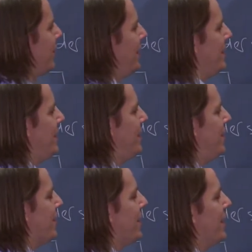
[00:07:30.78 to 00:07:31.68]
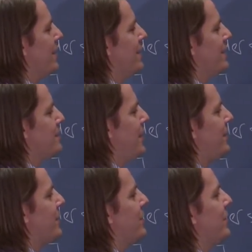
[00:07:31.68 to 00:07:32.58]
light here, this
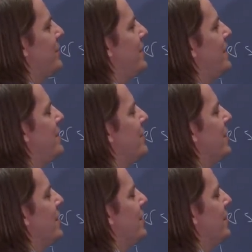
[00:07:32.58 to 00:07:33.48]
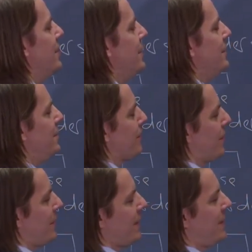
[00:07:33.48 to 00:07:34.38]
basically sees the
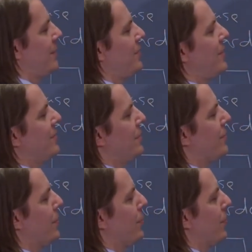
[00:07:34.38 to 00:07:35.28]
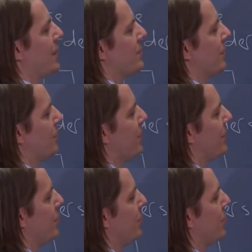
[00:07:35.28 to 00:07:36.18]
different indices in different directions,
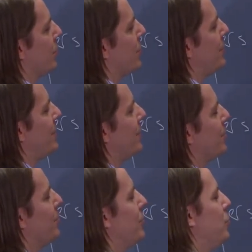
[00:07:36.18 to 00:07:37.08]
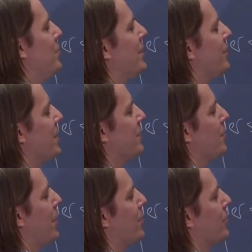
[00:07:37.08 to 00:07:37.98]
but really we need to zoom in and think of
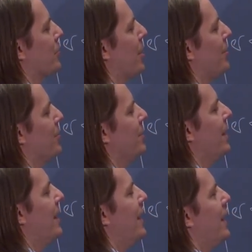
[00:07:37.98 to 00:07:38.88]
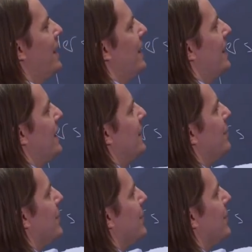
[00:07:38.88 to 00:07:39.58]
it microscopically. If